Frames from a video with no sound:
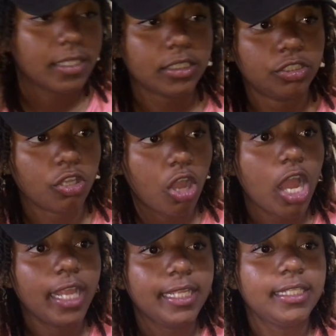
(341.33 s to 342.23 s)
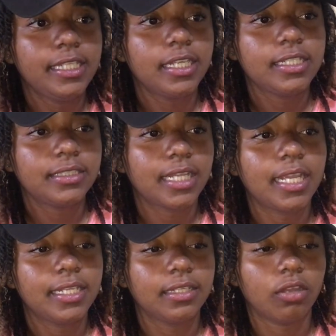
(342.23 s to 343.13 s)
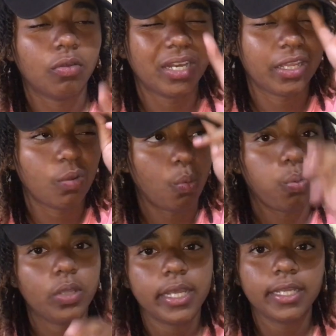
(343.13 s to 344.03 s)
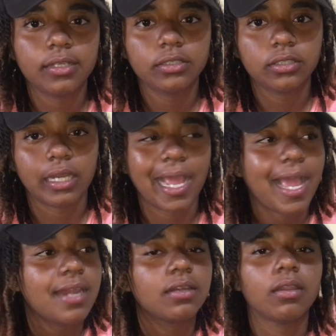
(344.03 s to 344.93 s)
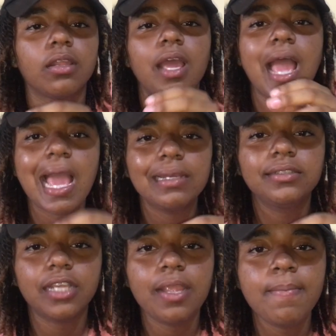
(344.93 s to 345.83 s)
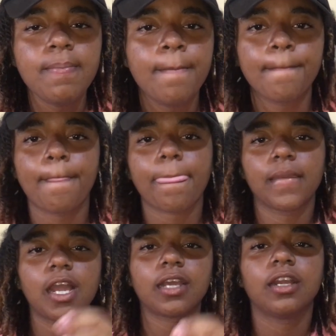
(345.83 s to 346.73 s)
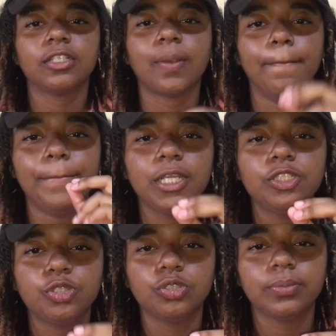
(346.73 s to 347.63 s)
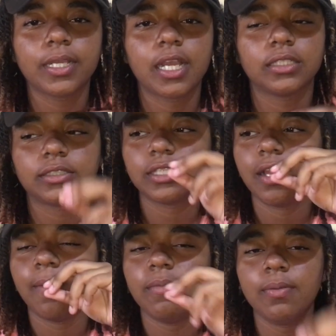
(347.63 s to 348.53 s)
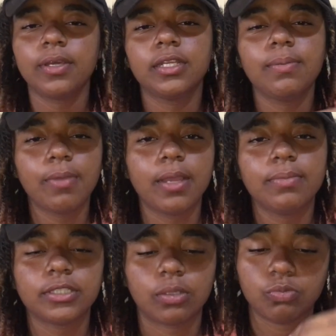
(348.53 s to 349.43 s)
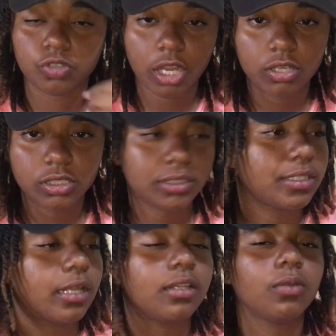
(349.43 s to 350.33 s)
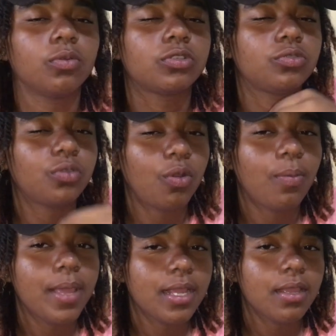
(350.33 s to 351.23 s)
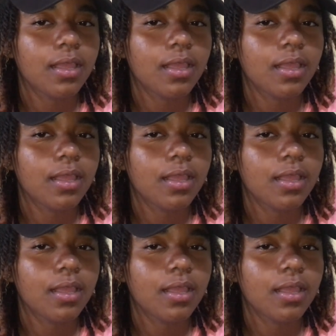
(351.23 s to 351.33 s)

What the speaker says: So I decided now, like, where are you gonna turn? And at the time, I had on some big shoes because my mother did buy me some joggers that was too big.